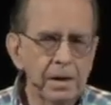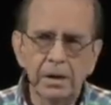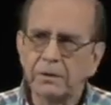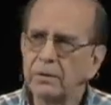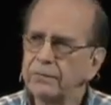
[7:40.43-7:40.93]

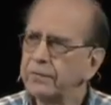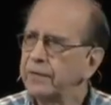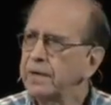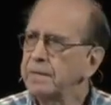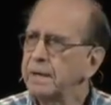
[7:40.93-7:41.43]
So if you
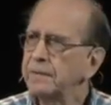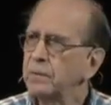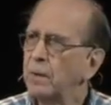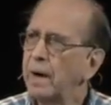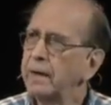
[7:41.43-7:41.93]
think about the
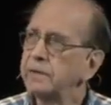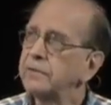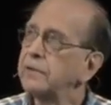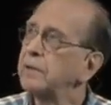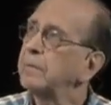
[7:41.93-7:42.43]
wires
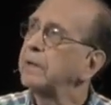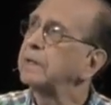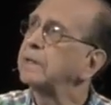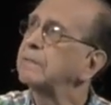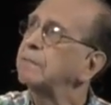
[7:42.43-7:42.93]
that are
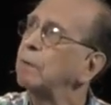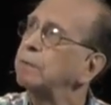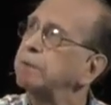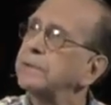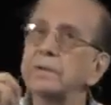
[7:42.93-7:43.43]
bringing the
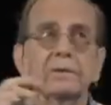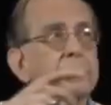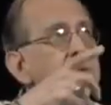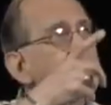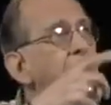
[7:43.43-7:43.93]
voltage into
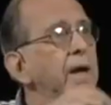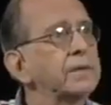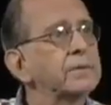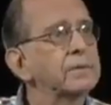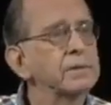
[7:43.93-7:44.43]
these
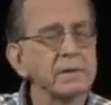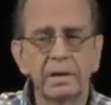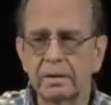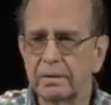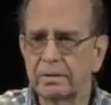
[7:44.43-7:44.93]
lights
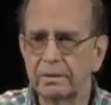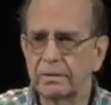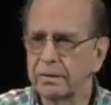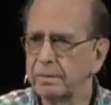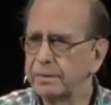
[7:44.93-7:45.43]
and to
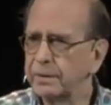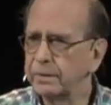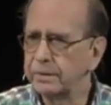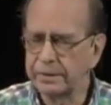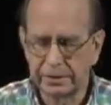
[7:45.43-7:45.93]
your
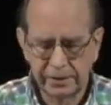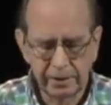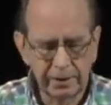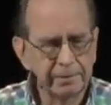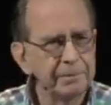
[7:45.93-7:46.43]
computers,
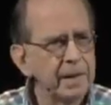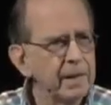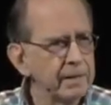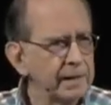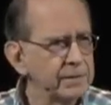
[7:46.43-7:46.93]
etc.,
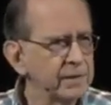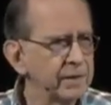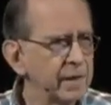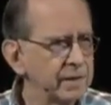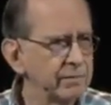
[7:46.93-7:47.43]
that's
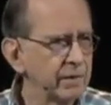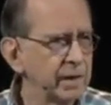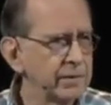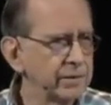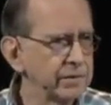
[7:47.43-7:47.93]
conductive
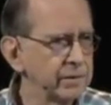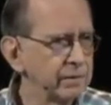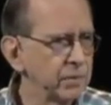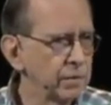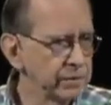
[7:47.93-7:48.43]
electricity,
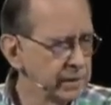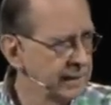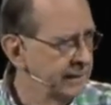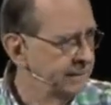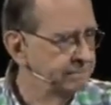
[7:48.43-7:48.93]
of course,
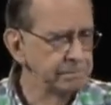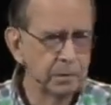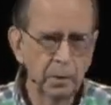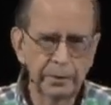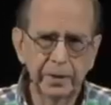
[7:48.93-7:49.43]

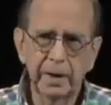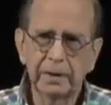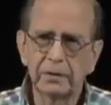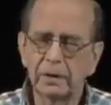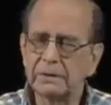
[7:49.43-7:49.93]
with
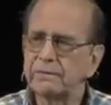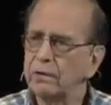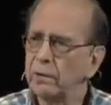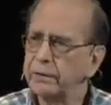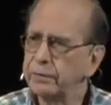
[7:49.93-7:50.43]
electrons
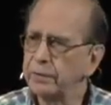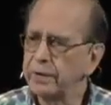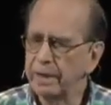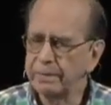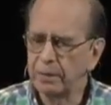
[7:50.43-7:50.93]
flowing through a
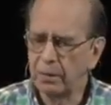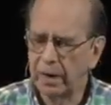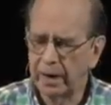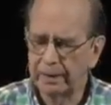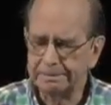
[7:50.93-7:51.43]
copper
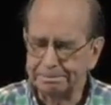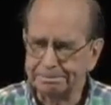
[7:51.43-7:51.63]
wire.